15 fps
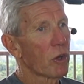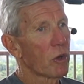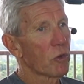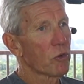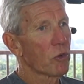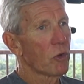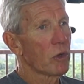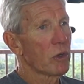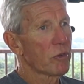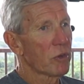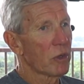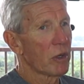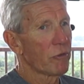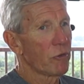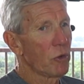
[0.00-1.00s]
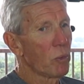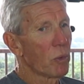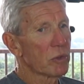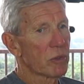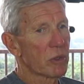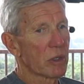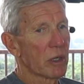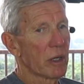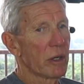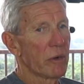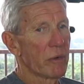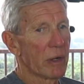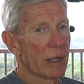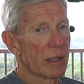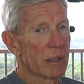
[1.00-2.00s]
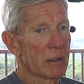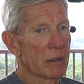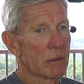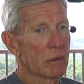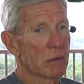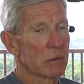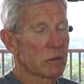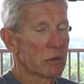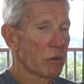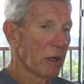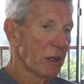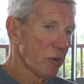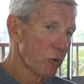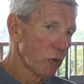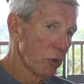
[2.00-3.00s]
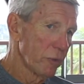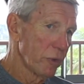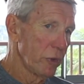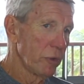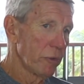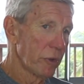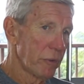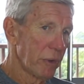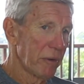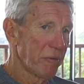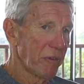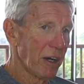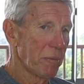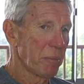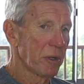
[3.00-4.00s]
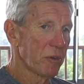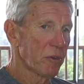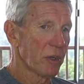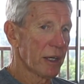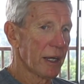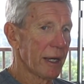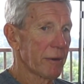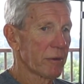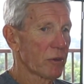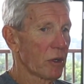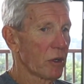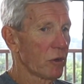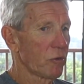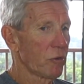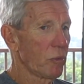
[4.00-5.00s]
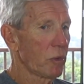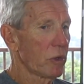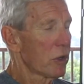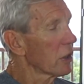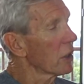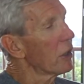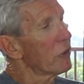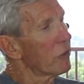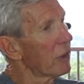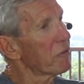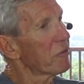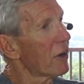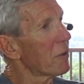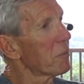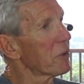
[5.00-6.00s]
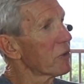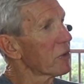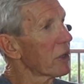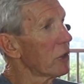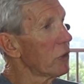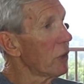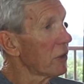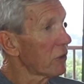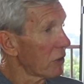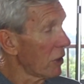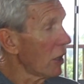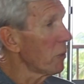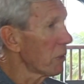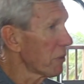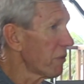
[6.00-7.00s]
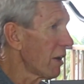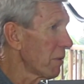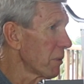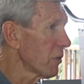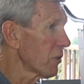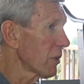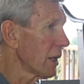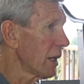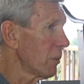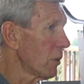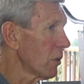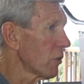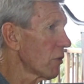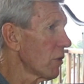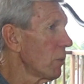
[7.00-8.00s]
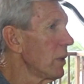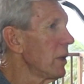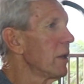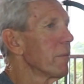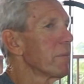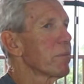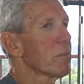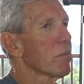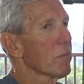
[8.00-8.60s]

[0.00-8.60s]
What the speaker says: So if you wanted to go and run a silver, you got to run 5 minutes a K. So if you wanted to go and run 5 minutes a K, you had to know what 5 minutes a K was. So we